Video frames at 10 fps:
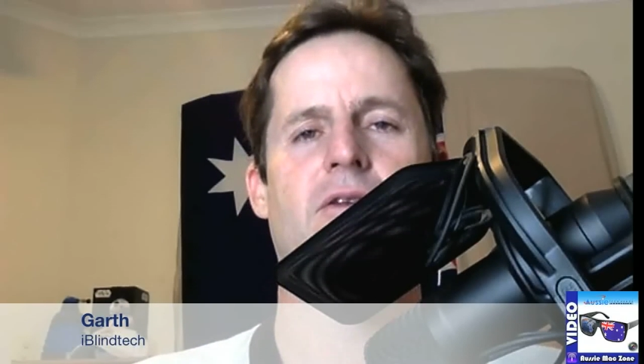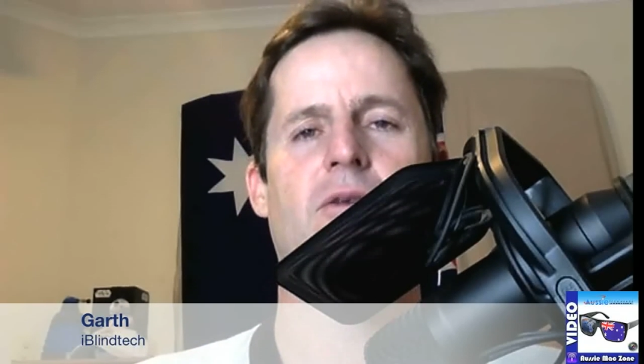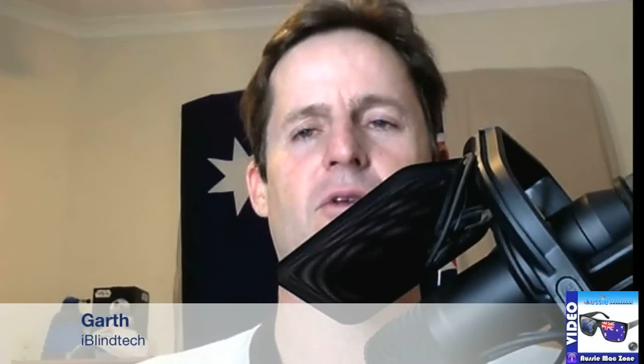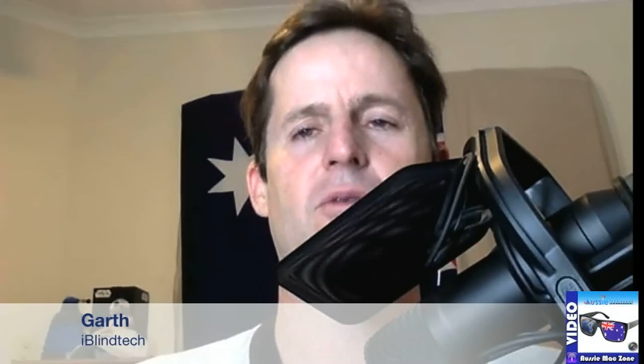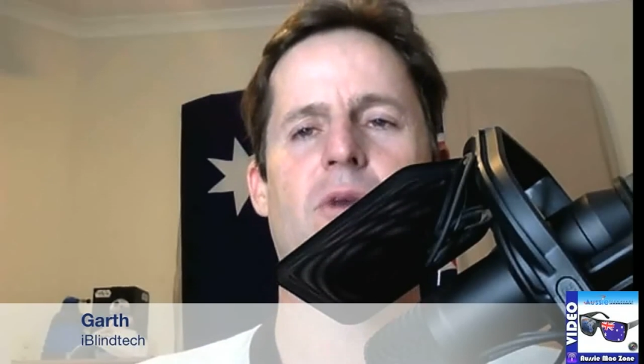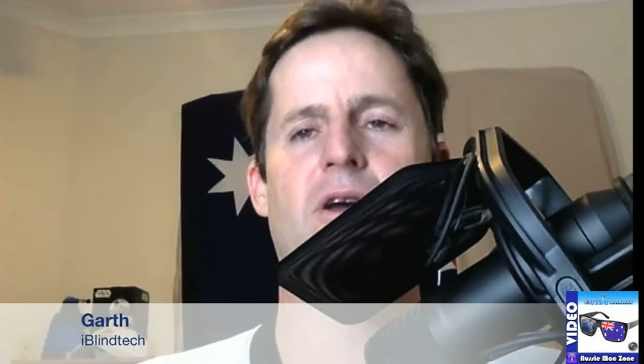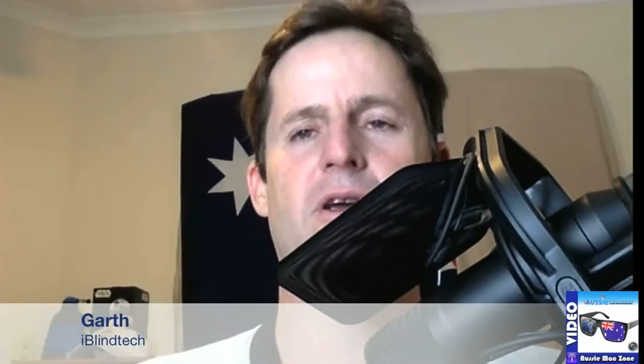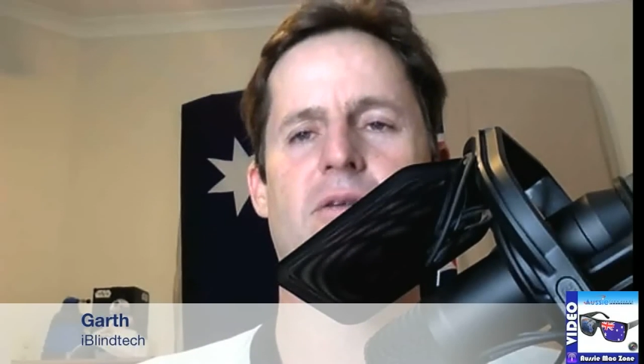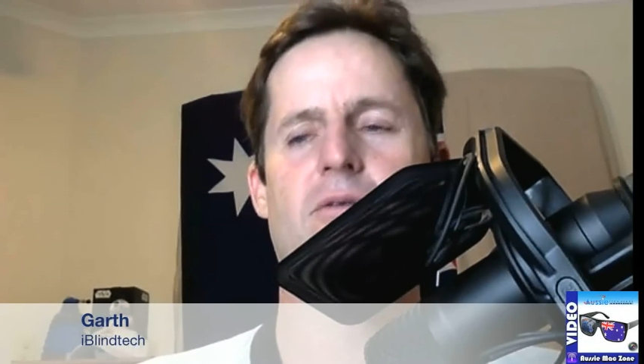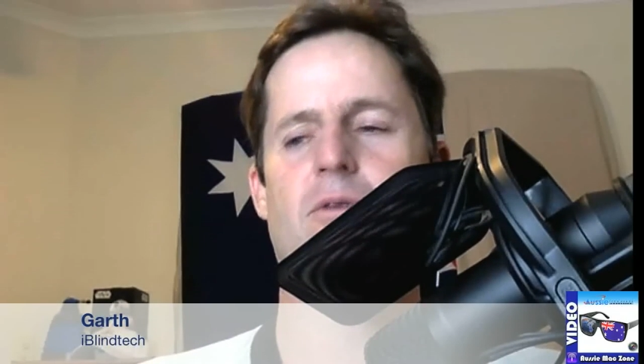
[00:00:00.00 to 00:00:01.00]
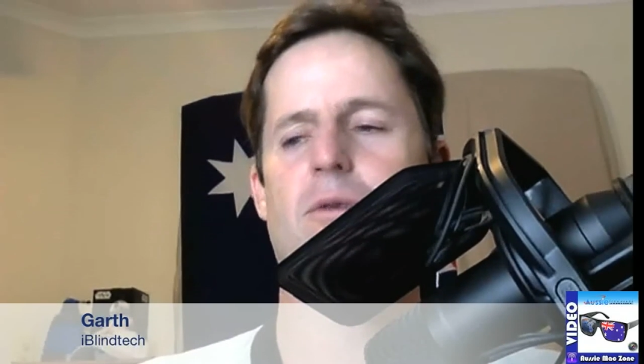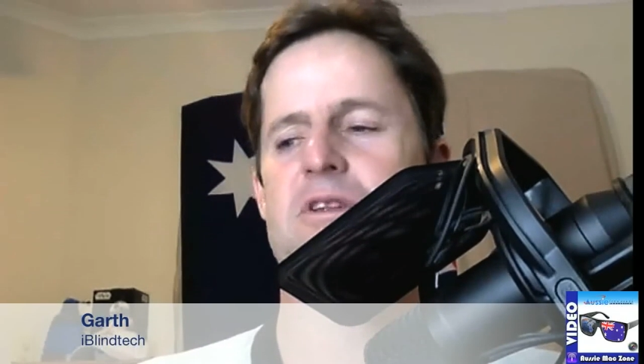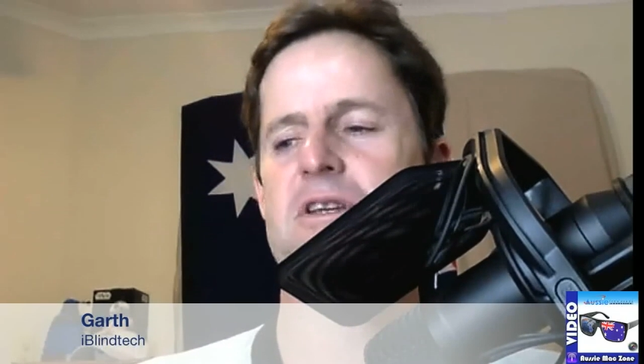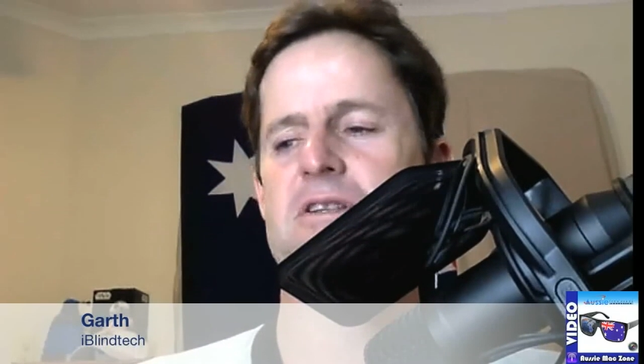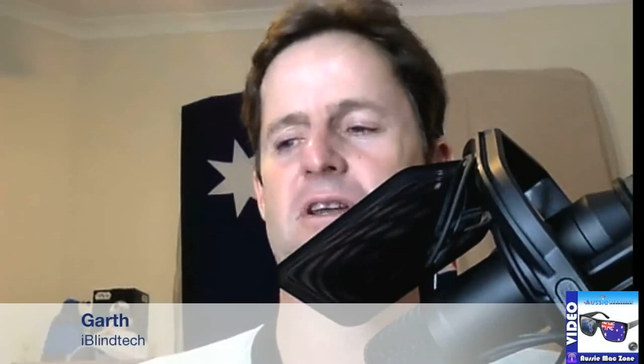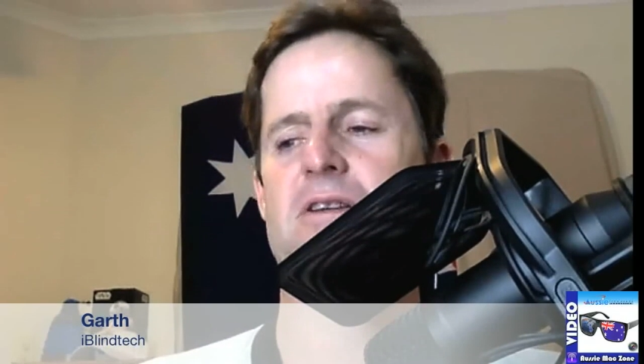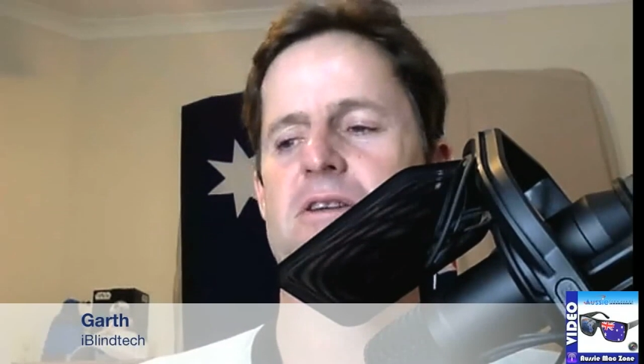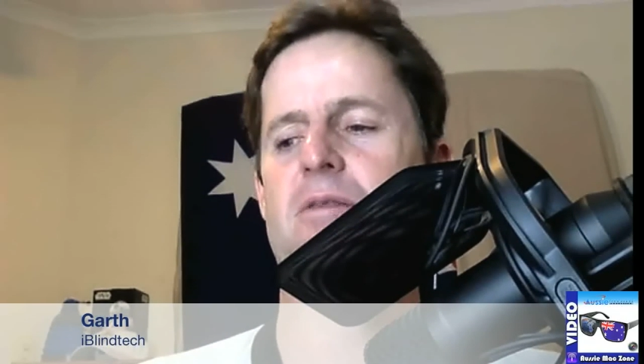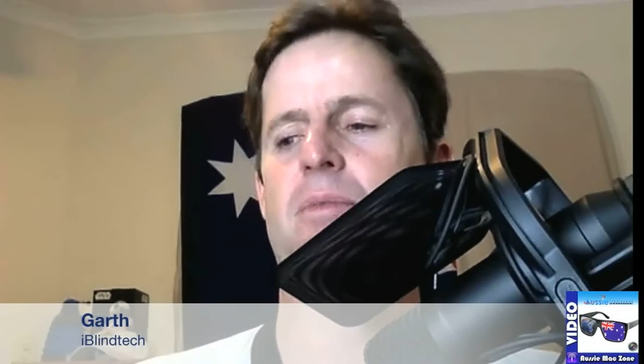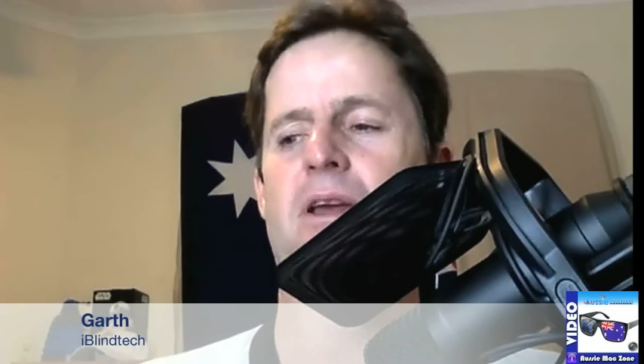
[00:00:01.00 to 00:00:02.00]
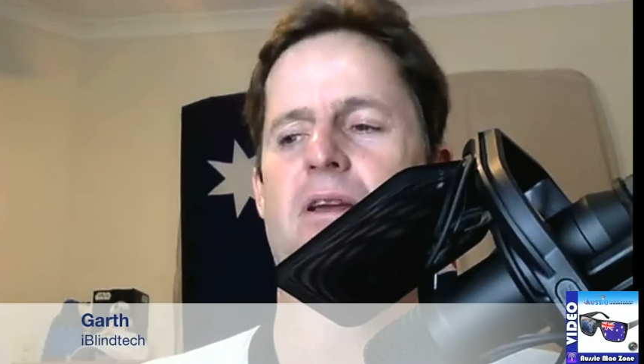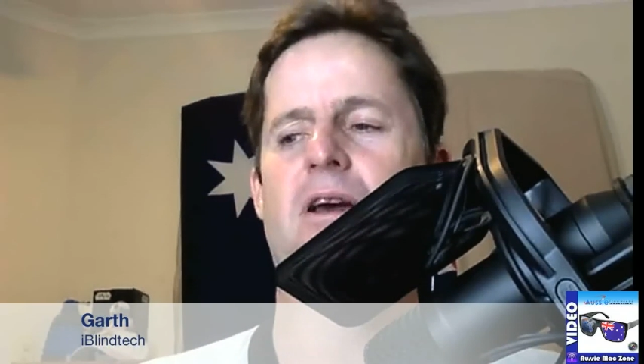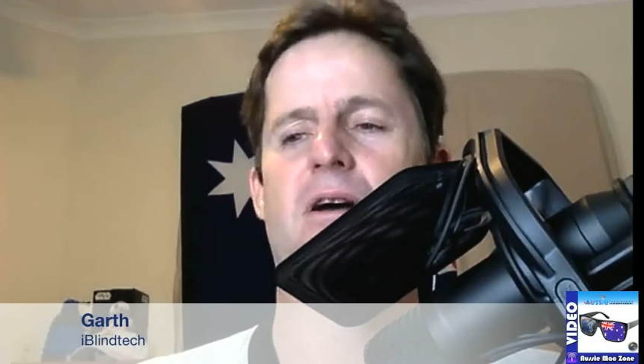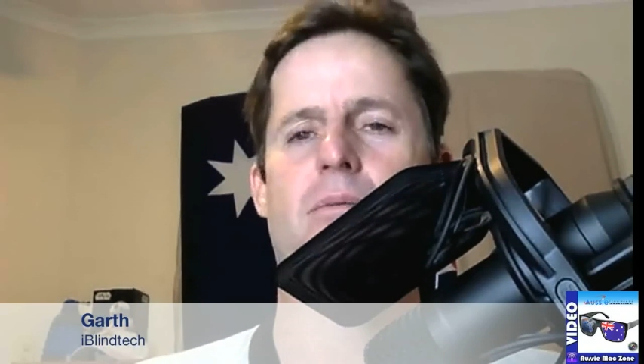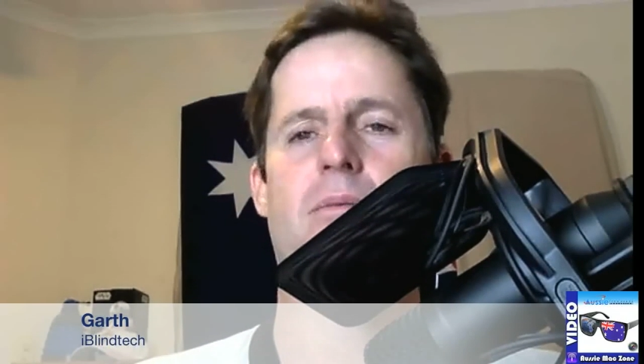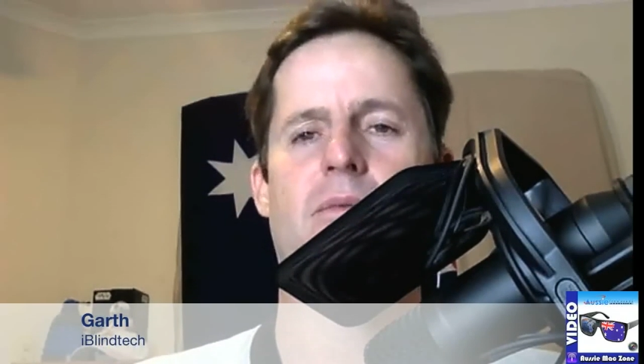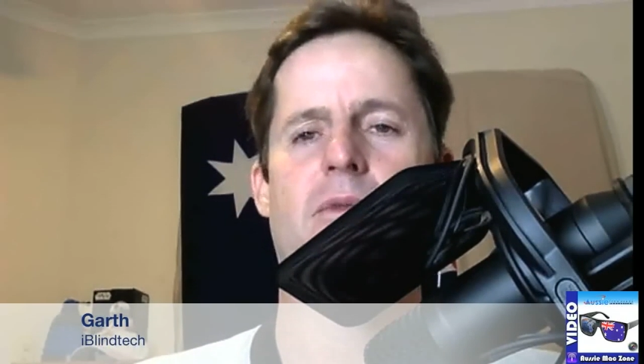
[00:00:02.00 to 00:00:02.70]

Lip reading: So with my 6S, I can pick it up.